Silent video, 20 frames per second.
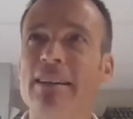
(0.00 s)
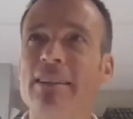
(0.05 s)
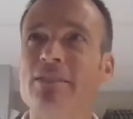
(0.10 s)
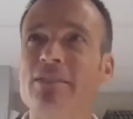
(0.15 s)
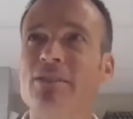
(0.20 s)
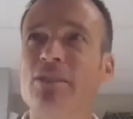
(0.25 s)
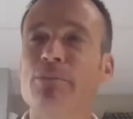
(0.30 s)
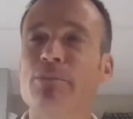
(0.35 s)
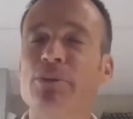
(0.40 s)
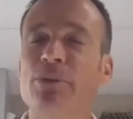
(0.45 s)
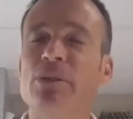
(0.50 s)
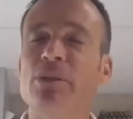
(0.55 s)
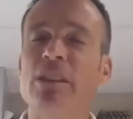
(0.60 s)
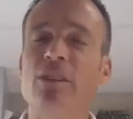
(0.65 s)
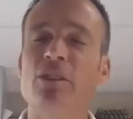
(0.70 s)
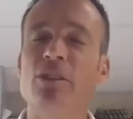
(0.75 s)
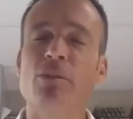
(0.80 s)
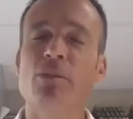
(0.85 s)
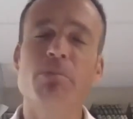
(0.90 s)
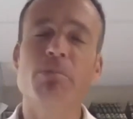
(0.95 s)
simple
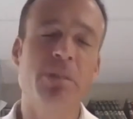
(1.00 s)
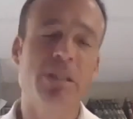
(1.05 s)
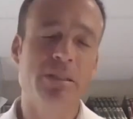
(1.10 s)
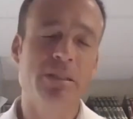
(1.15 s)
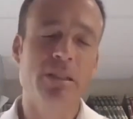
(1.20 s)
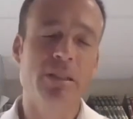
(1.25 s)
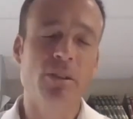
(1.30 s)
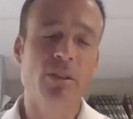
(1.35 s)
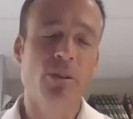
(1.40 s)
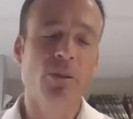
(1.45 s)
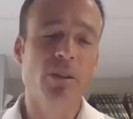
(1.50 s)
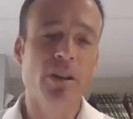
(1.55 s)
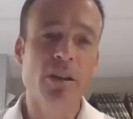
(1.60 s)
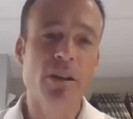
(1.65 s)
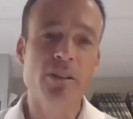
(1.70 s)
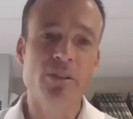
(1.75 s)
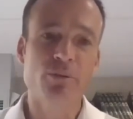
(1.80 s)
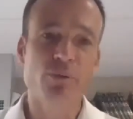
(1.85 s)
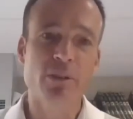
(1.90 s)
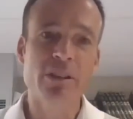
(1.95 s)
here, but the
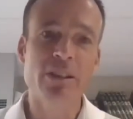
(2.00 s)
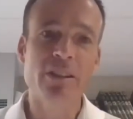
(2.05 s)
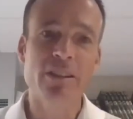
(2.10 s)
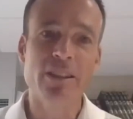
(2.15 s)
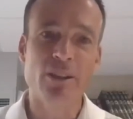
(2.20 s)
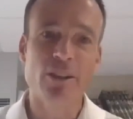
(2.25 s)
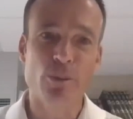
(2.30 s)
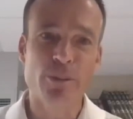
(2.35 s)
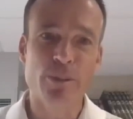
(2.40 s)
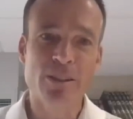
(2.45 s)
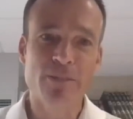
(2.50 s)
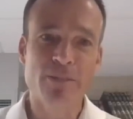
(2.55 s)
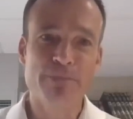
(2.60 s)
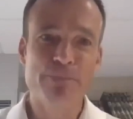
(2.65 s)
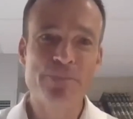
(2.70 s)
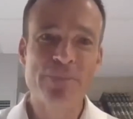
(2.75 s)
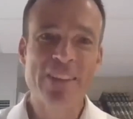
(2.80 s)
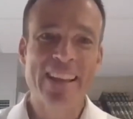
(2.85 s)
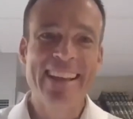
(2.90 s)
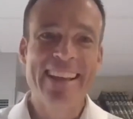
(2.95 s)
Quran is written in Arabic.
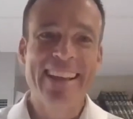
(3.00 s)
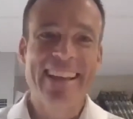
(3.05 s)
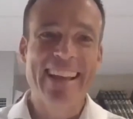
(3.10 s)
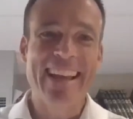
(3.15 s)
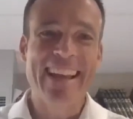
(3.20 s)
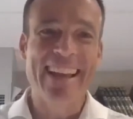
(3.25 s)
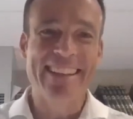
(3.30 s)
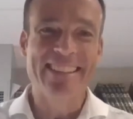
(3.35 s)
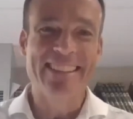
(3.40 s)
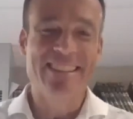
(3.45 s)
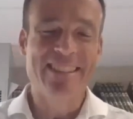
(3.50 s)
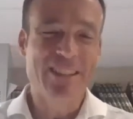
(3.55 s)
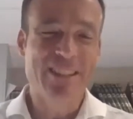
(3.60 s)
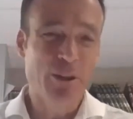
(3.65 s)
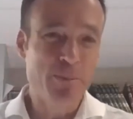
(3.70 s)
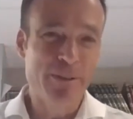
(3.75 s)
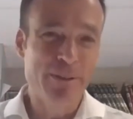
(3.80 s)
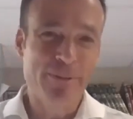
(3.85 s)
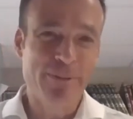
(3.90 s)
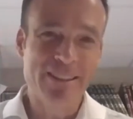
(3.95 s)
Mm-hmm. And
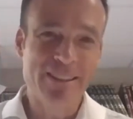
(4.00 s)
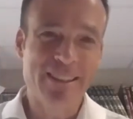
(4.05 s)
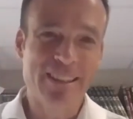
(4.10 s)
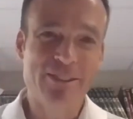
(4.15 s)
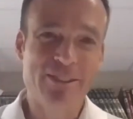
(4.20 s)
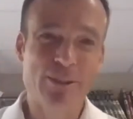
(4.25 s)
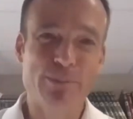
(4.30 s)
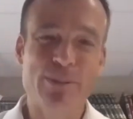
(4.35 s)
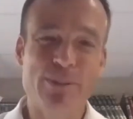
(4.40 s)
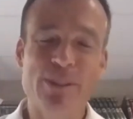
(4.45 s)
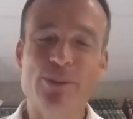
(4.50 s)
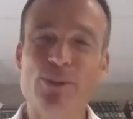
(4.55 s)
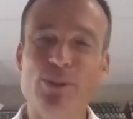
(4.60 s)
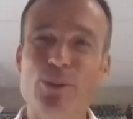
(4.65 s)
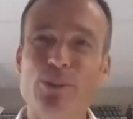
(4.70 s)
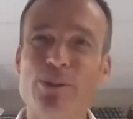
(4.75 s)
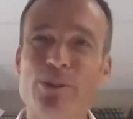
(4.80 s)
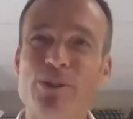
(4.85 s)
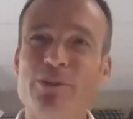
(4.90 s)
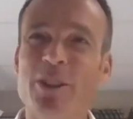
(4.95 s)
tell me if I say something
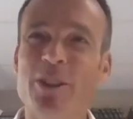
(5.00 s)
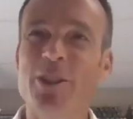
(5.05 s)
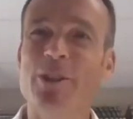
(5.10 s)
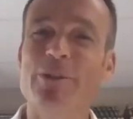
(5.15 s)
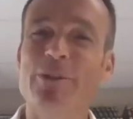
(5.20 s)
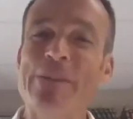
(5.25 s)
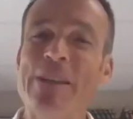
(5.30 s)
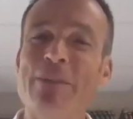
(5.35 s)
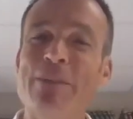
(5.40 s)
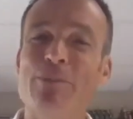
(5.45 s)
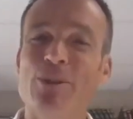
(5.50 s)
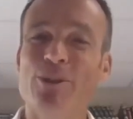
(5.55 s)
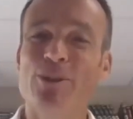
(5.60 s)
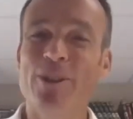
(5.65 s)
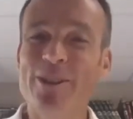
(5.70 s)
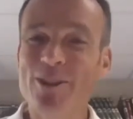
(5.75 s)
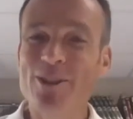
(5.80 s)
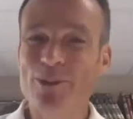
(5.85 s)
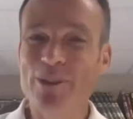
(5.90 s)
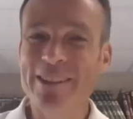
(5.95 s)
stupid or wrong here. The
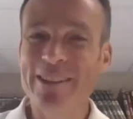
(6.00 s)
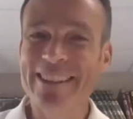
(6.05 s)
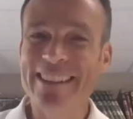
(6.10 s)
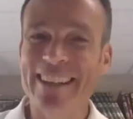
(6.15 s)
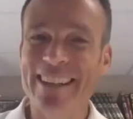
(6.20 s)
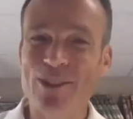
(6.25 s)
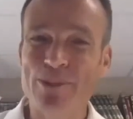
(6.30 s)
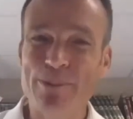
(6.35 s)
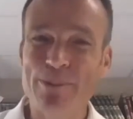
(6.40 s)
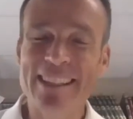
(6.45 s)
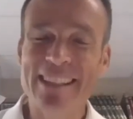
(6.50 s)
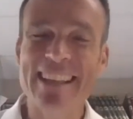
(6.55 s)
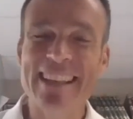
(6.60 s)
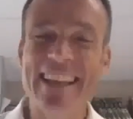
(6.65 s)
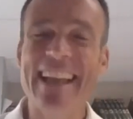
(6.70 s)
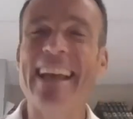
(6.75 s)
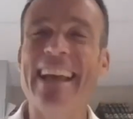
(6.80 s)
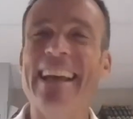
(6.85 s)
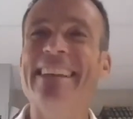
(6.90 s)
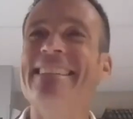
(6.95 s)
Quran is written in Arabic,
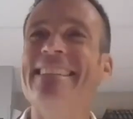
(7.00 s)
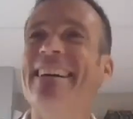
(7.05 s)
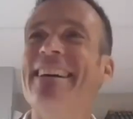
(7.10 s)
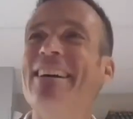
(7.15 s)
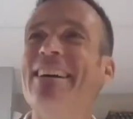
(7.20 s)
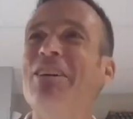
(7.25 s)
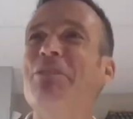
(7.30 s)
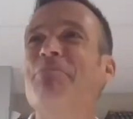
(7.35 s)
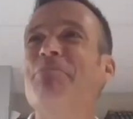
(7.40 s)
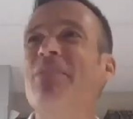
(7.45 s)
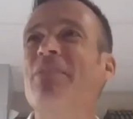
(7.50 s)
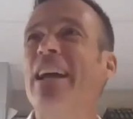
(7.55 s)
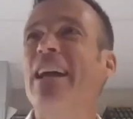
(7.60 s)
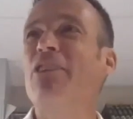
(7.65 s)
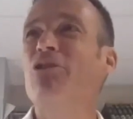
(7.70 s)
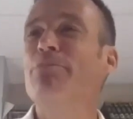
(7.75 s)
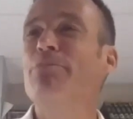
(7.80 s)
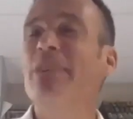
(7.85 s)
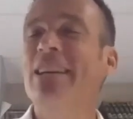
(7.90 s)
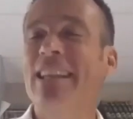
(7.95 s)
and
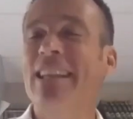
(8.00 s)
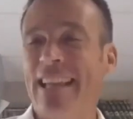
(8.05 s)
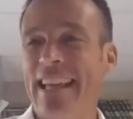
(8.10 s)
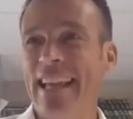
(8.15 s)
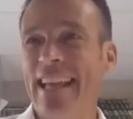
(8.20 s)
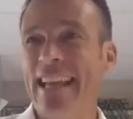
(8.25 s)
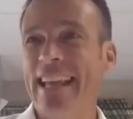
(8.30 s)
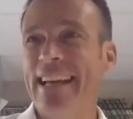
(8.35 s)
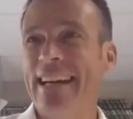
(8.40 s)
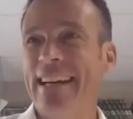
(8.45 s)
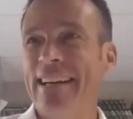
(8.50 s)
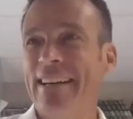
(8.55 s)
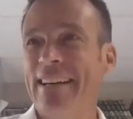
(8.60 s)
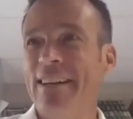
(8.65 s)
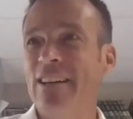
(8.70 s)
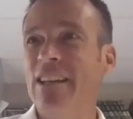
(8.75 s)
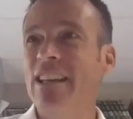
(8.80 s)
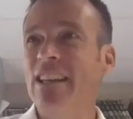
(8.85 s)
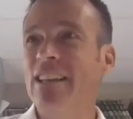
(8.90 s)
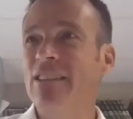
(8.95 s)
Arabic
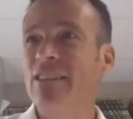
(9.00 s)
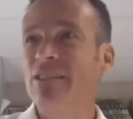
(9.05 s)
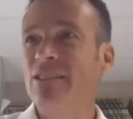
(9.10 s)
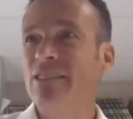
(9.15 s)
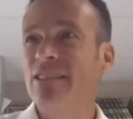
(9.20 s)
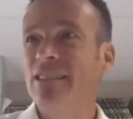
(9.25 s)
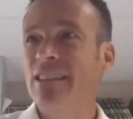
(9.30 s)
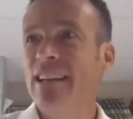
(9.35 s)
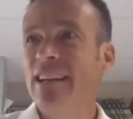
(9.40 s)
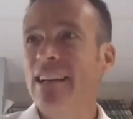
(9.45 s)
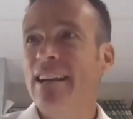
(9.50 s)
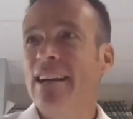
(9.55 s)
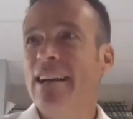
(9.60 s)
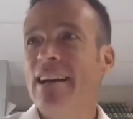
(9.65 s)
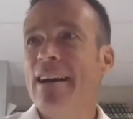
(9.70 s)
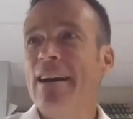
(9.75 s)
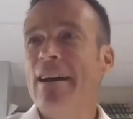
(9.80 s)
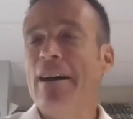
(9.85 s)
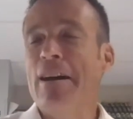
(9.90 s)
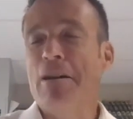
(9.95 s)
is
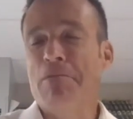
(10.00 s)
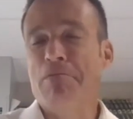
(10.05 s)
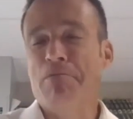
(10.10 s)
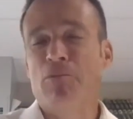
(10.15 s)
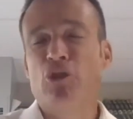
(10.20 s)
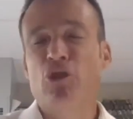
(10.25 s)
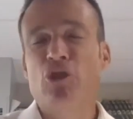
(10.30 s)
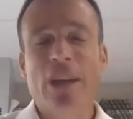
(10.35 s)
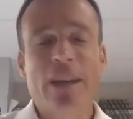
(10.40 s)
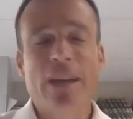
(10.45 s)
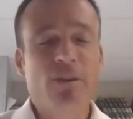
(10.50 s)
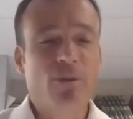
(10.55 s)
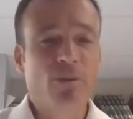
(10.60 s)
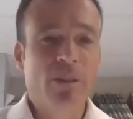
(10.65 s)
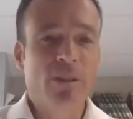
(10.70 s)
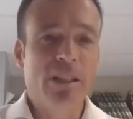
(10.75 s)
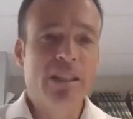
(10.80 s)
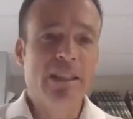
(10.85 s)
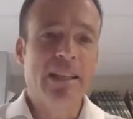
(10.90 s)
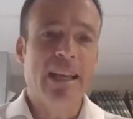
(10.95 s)

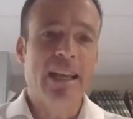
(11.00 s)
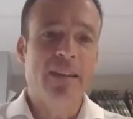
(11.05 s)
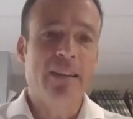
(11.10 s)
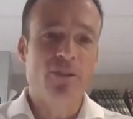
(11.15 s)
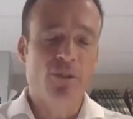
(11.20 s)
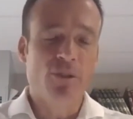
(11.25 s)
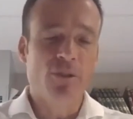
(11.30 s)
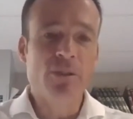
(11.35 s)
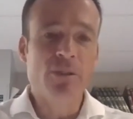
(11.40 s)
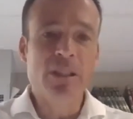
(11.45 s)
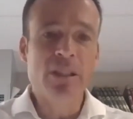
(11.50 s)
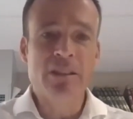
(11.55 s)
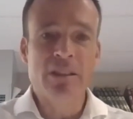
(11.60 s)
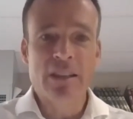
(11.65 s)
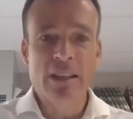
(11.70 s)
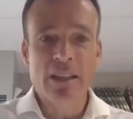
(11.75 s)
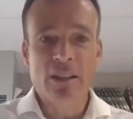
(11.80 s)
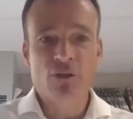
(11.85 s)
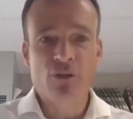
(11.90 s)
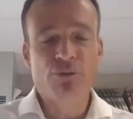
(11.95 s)
generally at an early
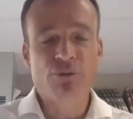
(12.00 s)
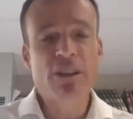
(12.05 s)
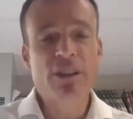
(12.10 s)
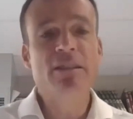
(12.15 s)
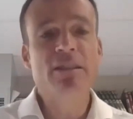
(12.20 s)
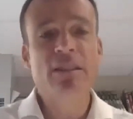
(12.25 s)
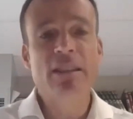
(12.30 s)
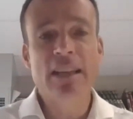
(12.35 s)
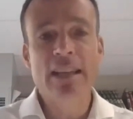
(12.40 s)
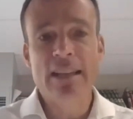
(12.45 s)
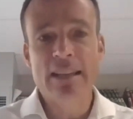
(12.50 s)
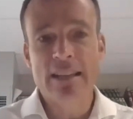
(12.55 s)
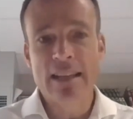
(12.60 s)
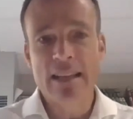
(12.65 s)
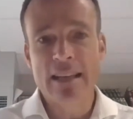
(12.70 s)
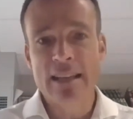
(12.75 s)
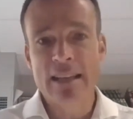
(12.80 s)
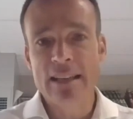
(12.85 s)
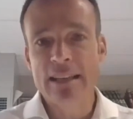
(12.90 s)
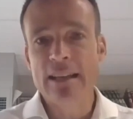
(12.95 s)
stage written
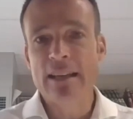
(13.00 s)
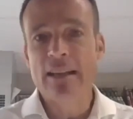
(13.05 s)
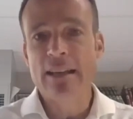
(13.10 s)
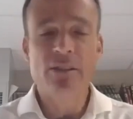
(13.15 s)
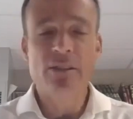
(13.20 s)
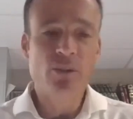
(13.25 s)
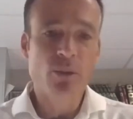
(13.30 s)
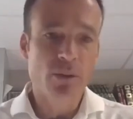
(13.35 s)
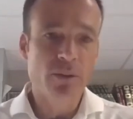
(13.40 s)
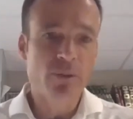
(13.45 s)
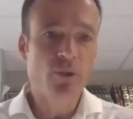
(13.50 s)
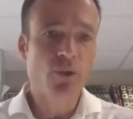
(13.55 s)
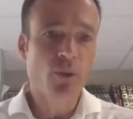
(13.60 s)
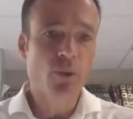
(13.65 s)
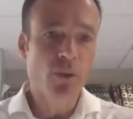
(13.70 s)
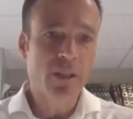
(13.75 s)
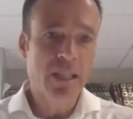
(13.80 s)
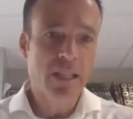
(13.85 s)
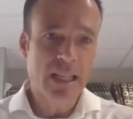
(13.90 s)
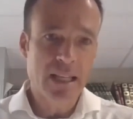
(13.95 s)
in a sort of
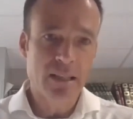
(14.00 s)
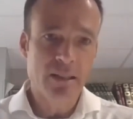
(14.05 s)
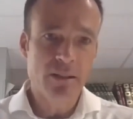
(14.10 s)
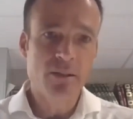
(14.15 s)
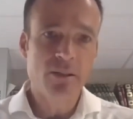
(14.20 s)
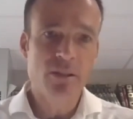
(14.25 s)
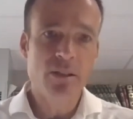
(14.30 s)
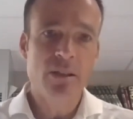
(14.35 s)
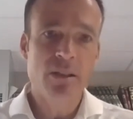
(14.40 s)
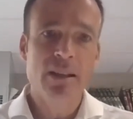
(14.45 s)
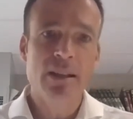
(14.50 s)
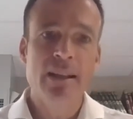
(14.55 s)
shorthand,